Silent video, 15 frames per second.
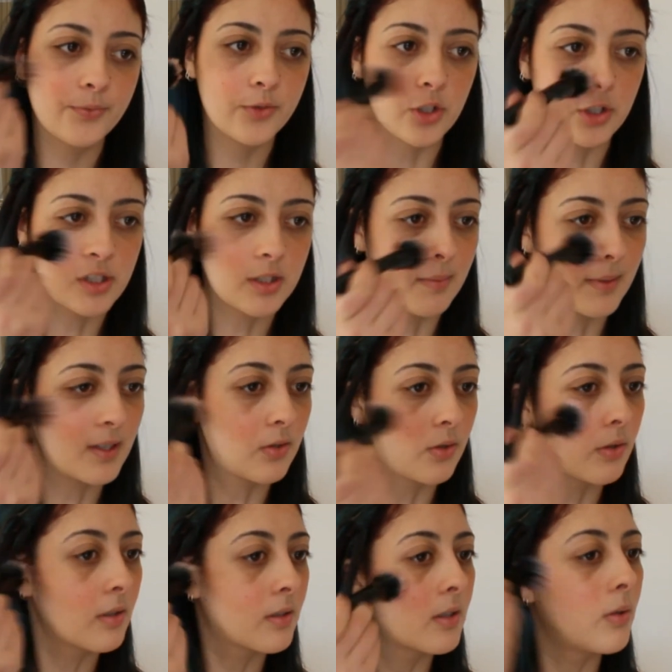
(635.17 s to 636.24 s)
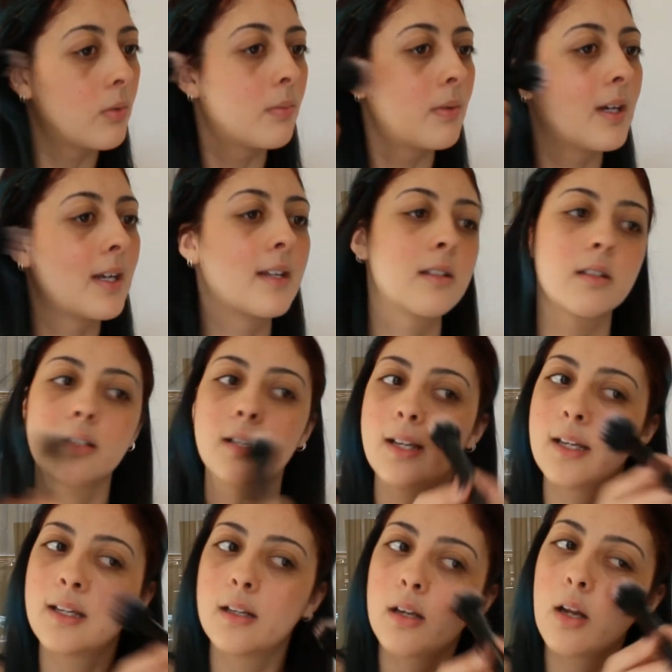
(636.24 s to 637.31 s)
just to make sure it's all blended
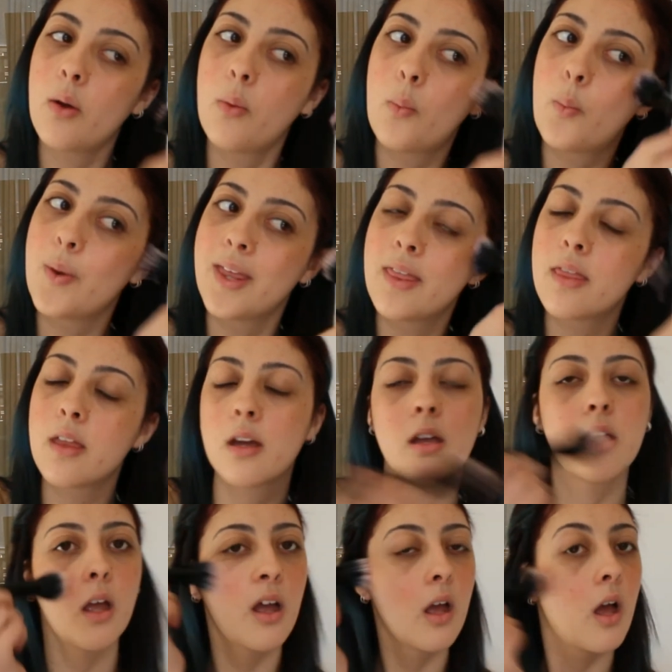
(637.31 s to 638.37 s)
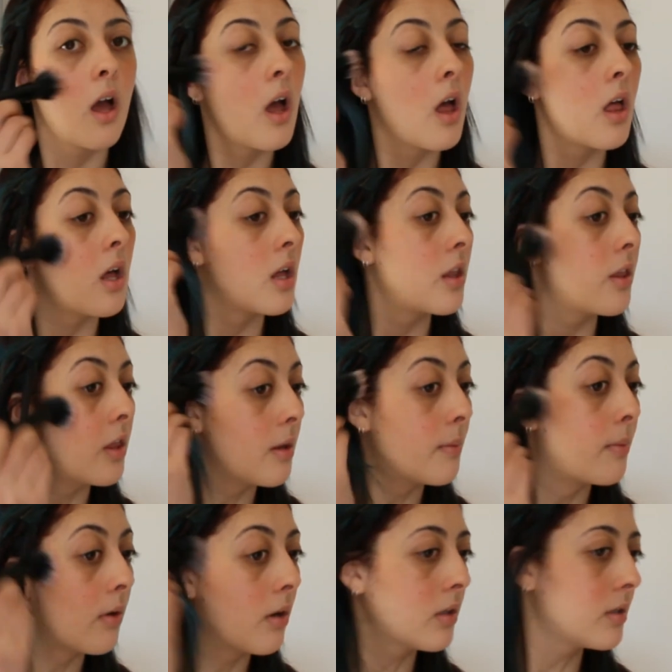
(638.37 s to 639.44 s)
in with the
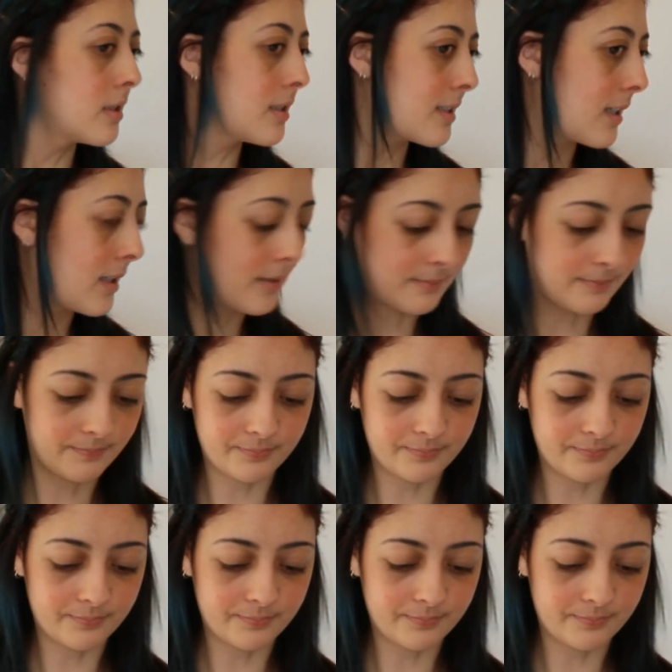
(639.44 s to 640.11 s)
bronzer.